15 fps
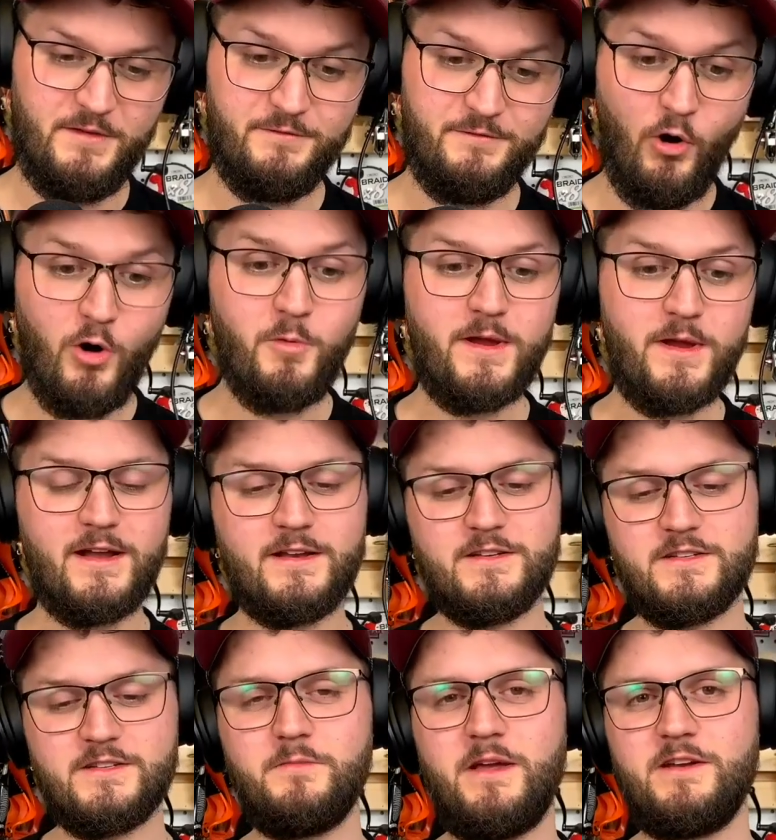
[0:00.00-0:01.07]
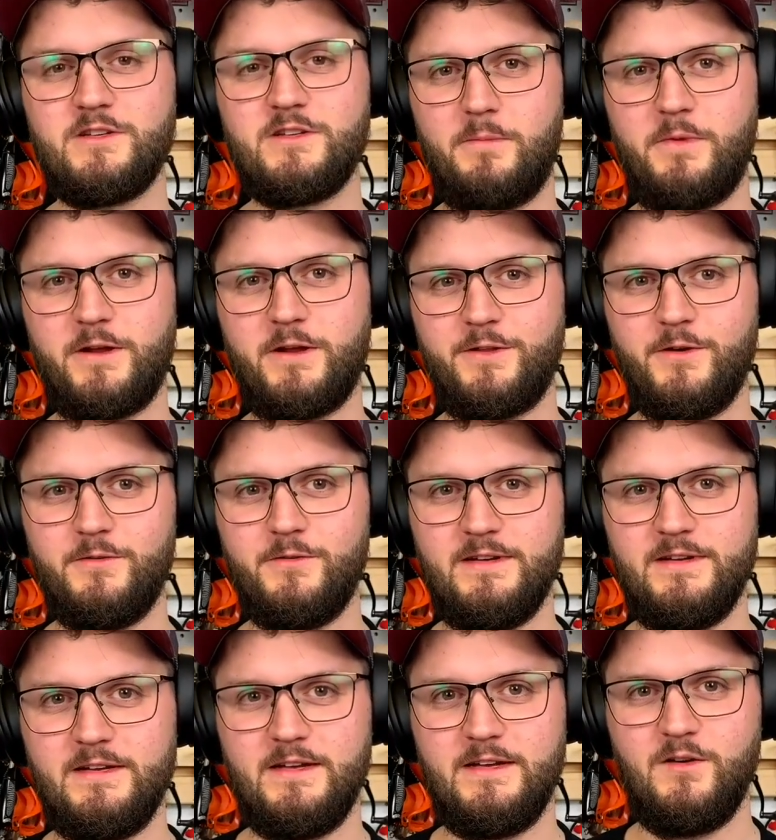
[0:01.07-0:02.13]
Before we get into the main topic
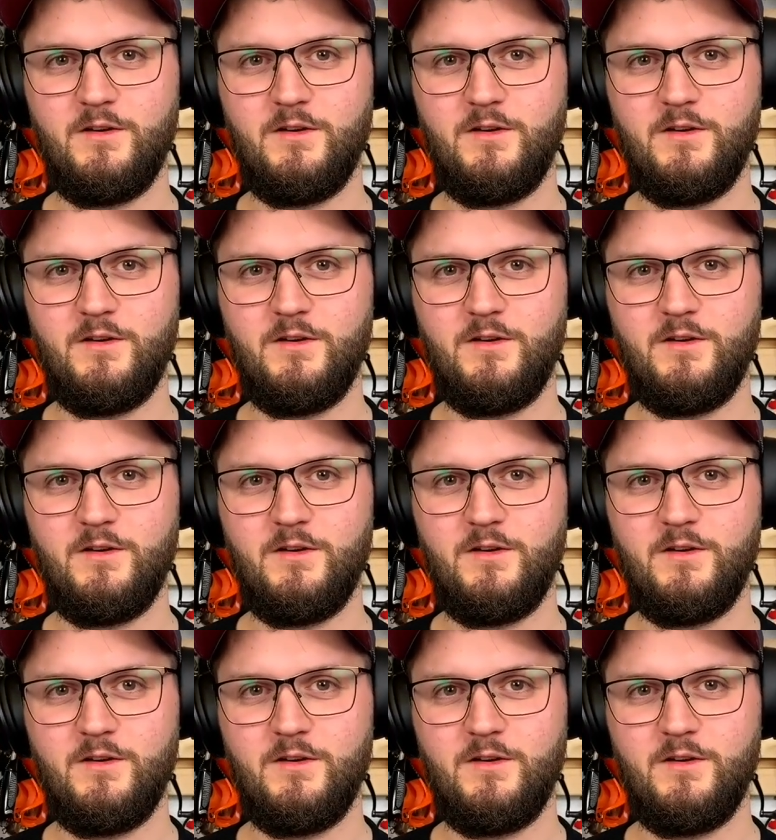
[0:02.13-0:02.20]
though,